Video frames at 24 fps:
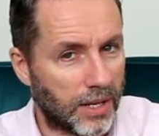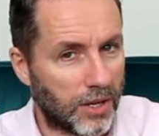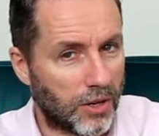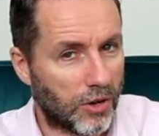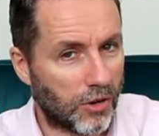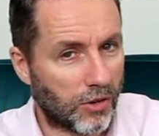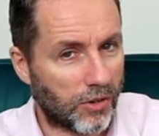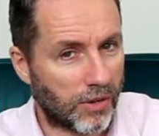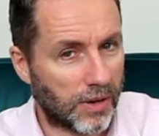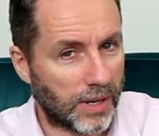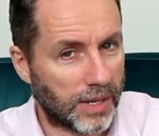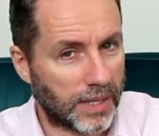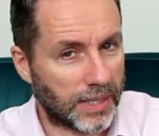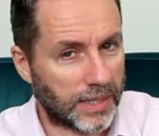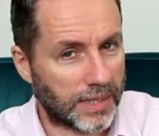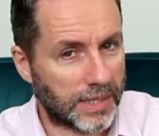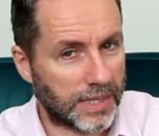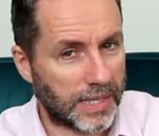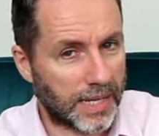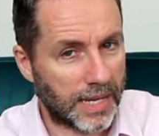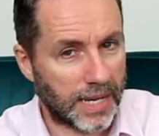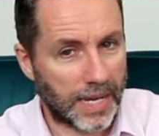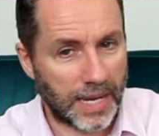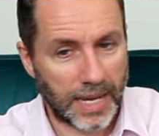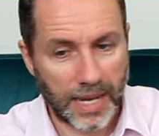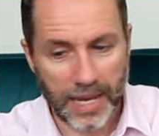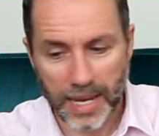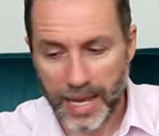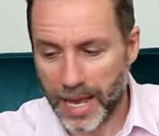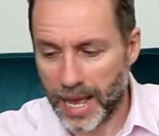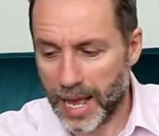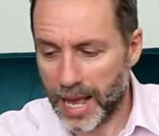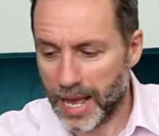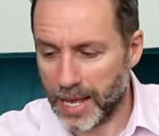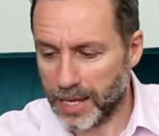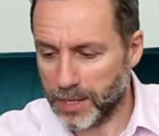All right?
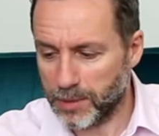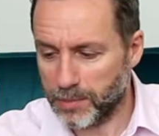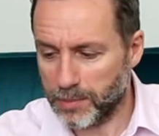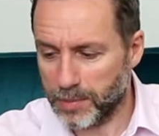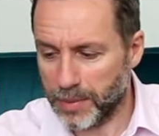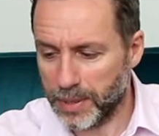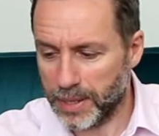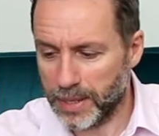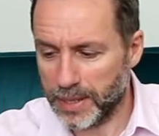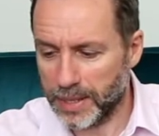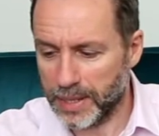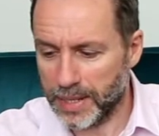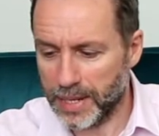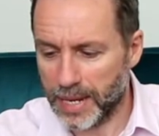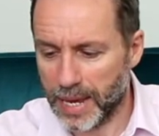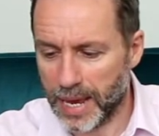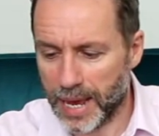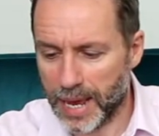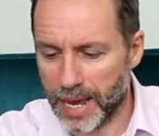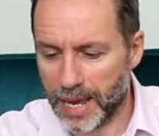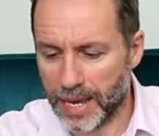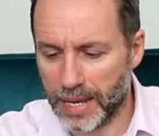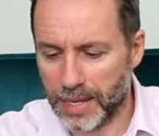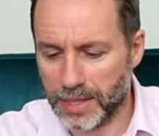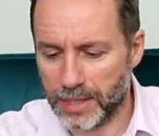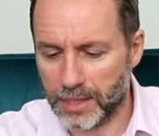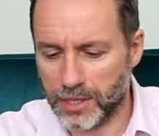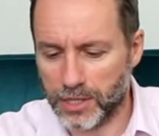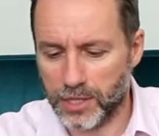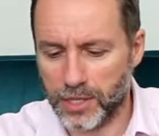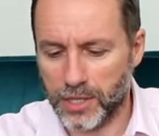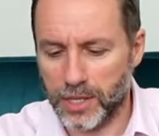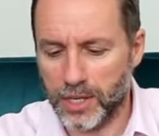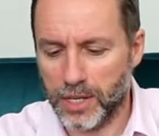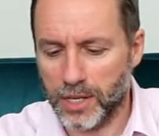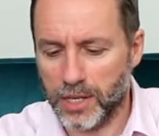
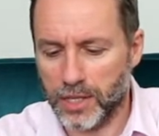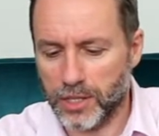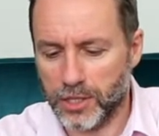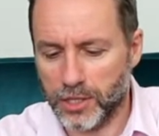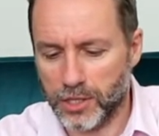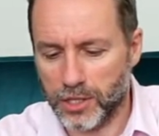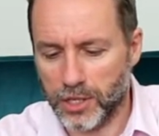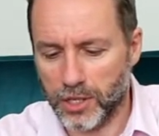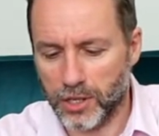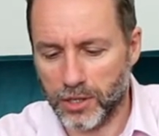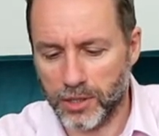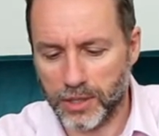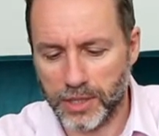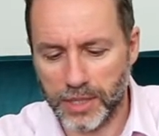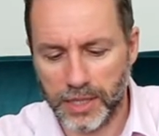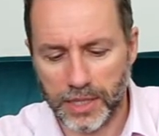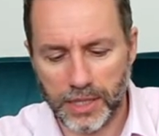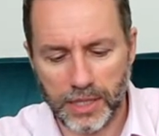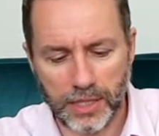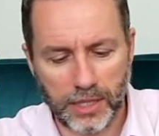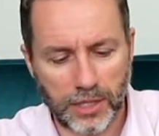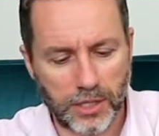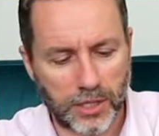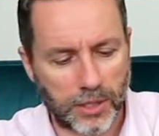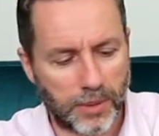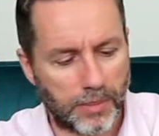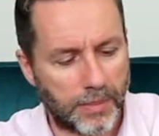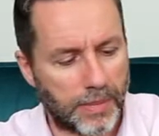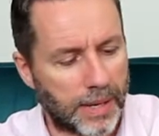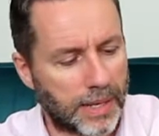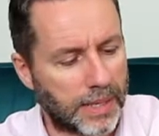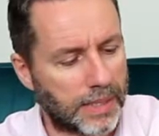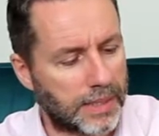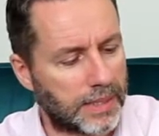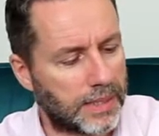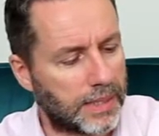
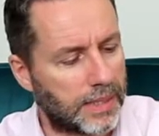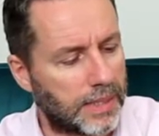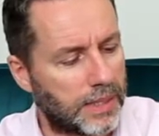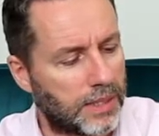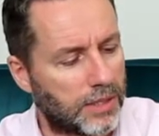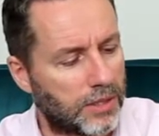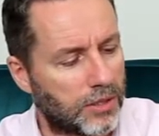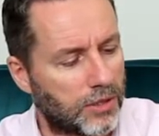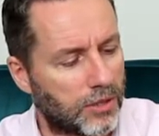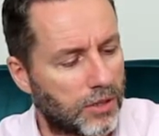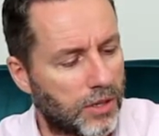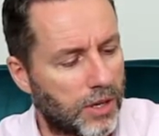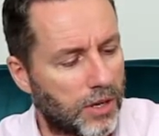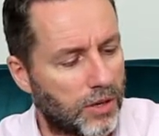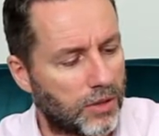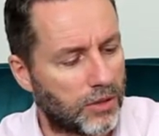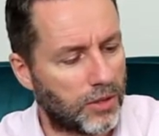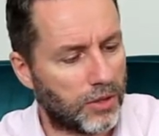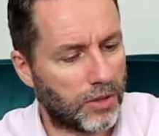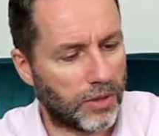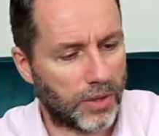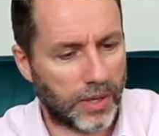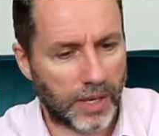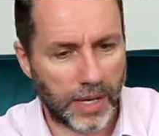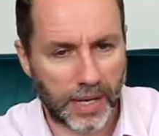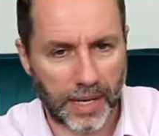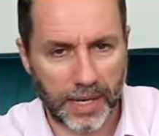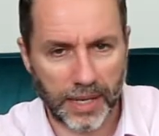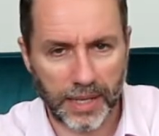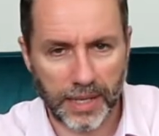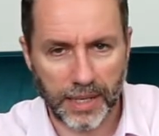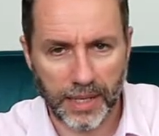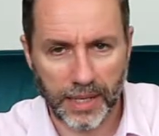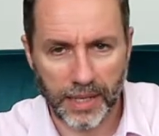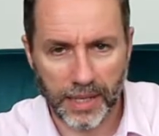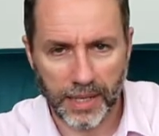
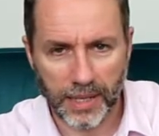Admin@sardinesmagazine.co.uk.